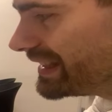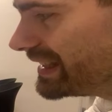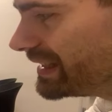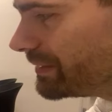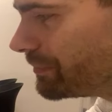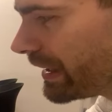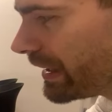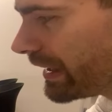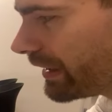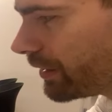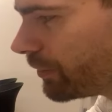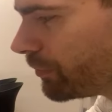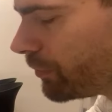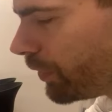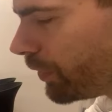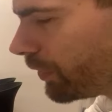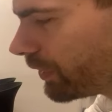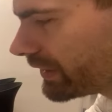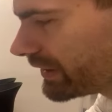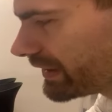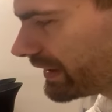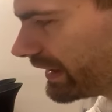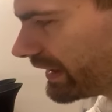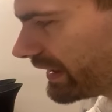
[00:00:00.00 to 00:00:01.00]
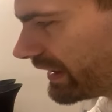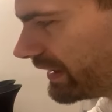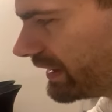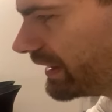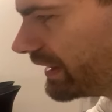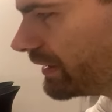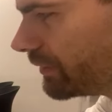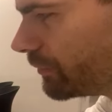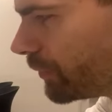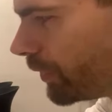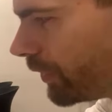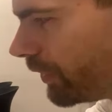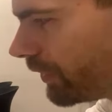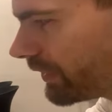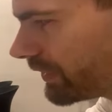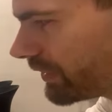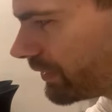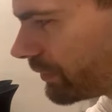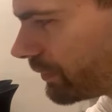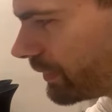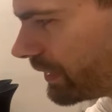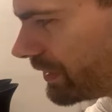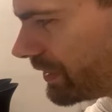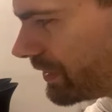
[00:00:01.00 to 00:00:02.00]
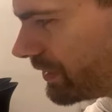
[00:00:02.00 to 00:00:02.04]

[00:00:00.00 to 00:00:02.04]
email box, like an inbox, where